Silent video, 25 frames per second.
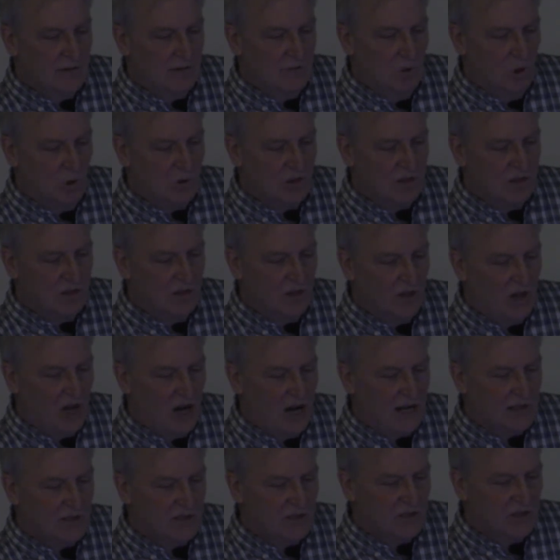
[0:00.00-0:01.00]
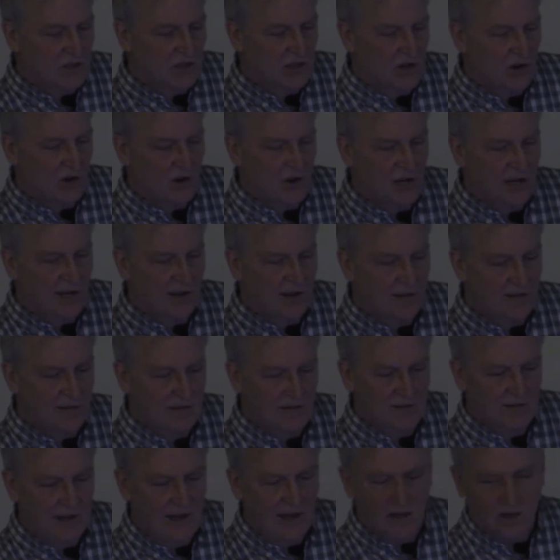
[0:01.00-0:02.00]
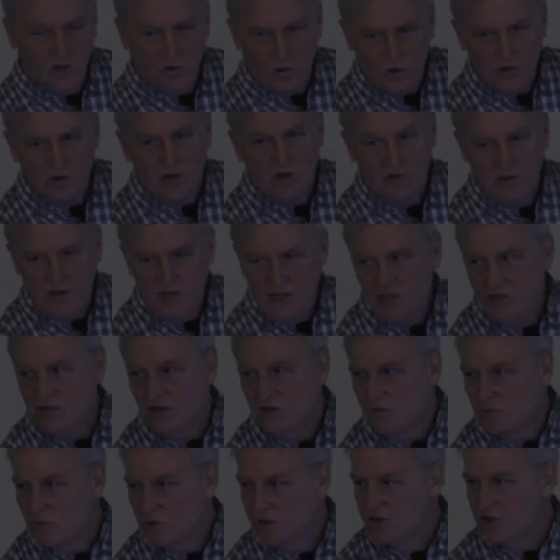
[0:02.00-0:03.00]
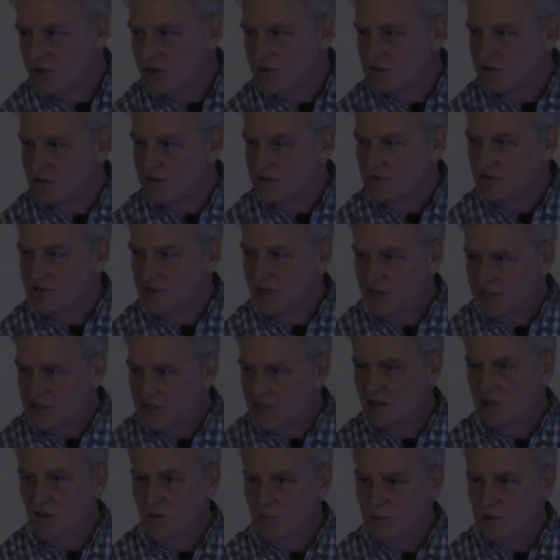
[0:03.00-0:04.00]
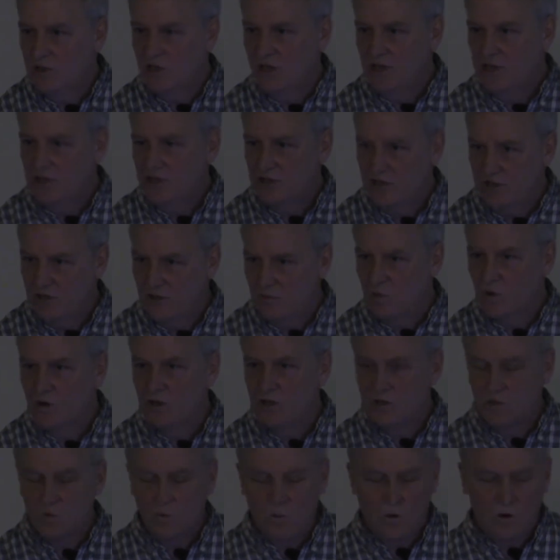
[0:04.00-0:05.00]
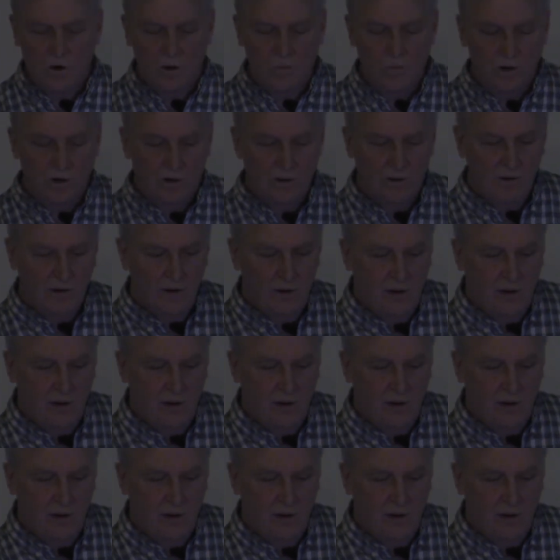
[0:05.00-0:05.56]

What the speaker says: most of the loss is occurring at lower elevation, where there's less accumulation and where it's warmer.